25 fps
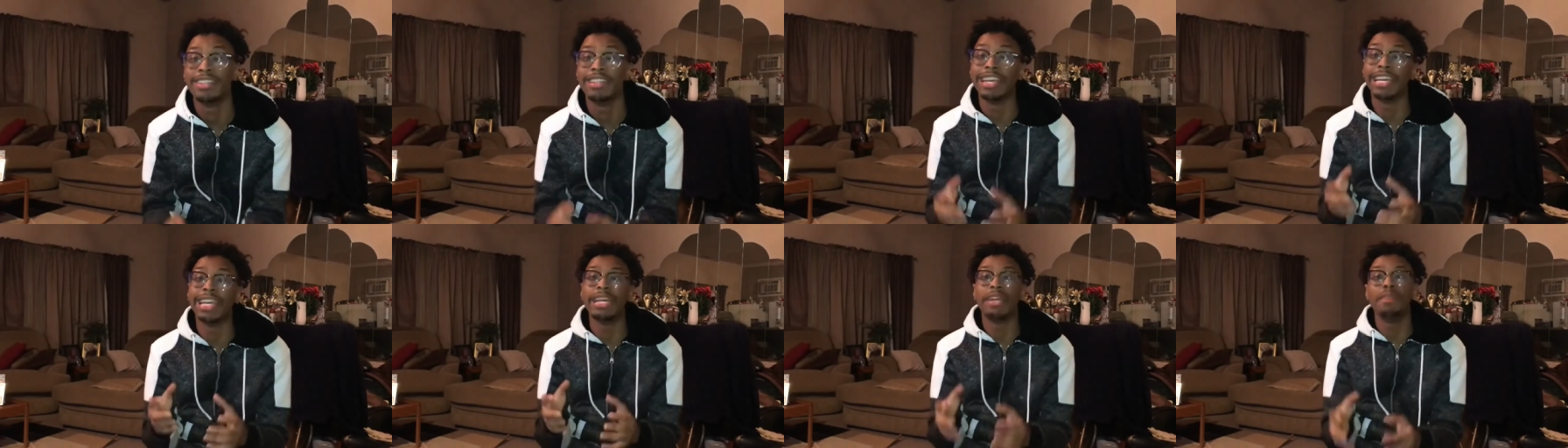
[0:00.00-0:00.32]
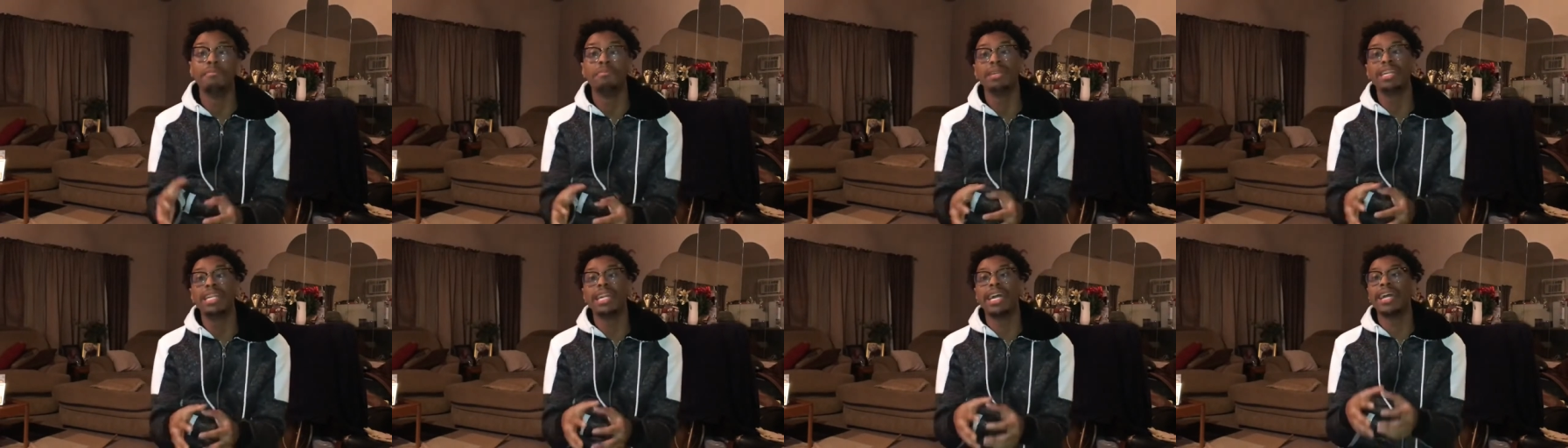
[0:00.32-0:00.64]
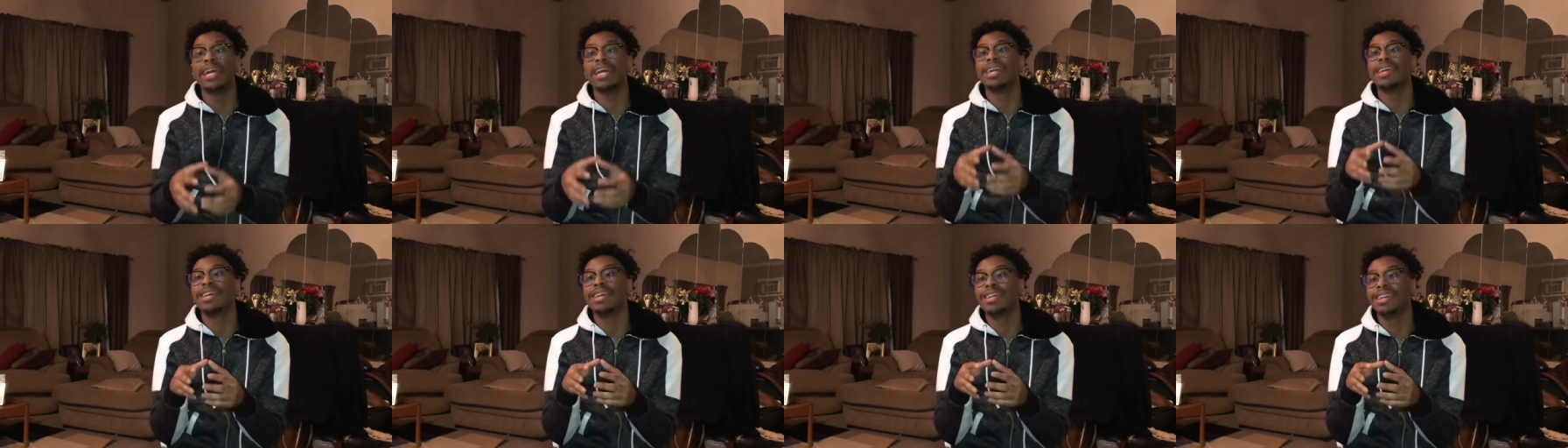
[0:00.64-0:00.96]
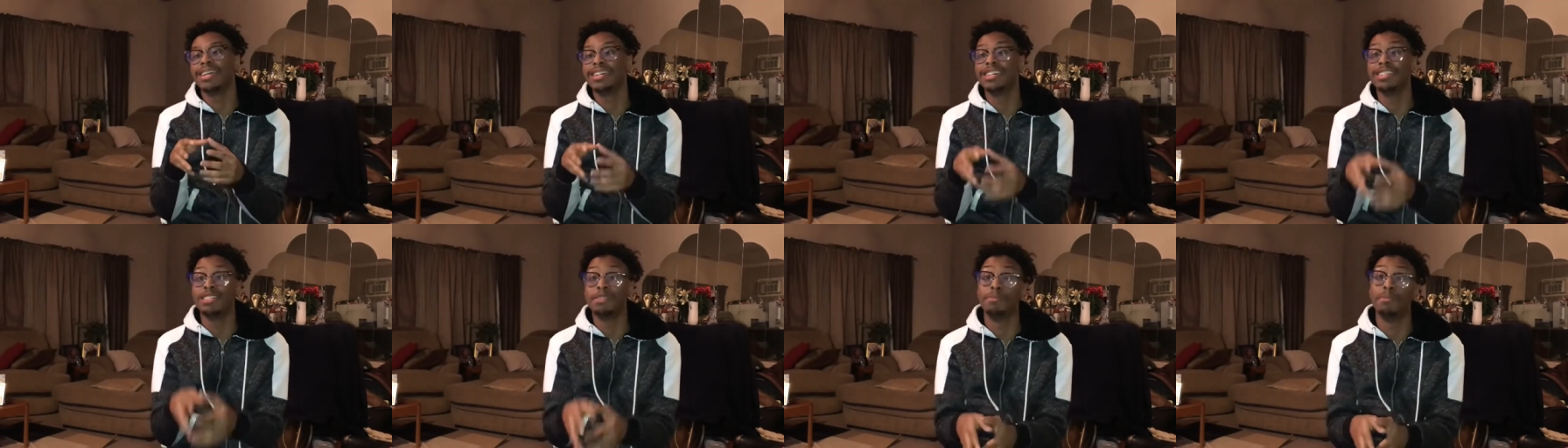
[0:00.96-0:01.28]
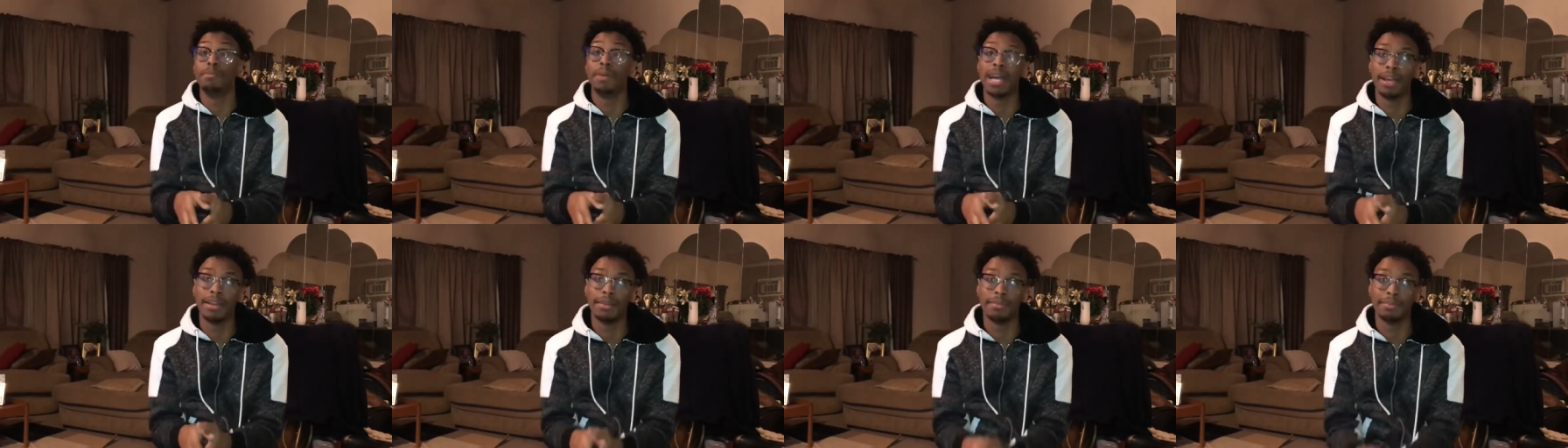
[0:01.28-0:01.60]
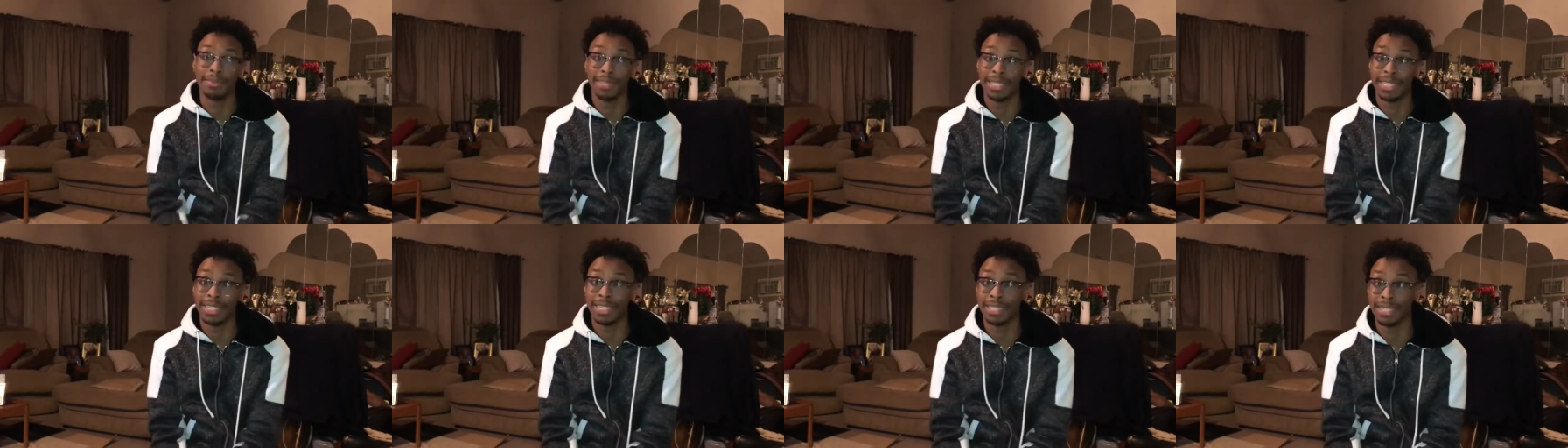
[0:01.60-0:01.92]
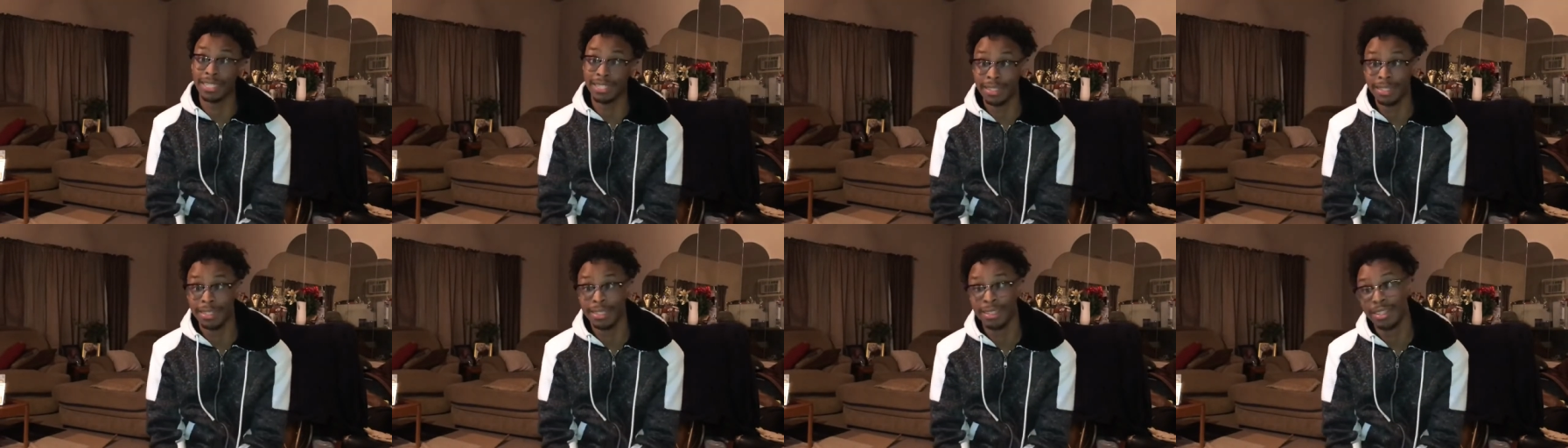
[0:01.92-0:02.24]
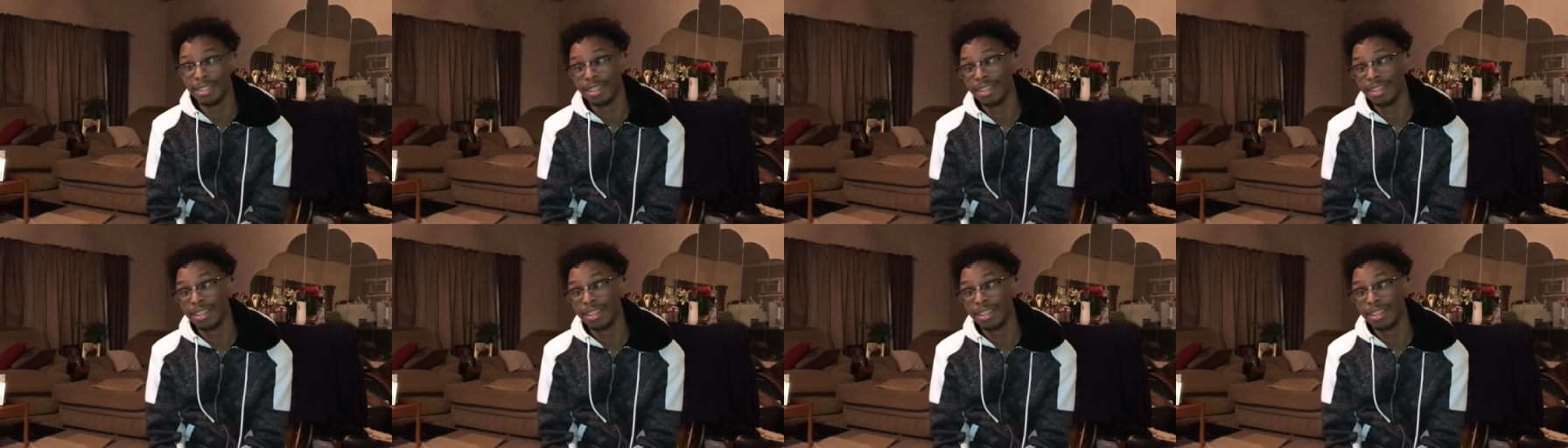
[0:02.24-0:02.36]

The NBA is back, my nigga.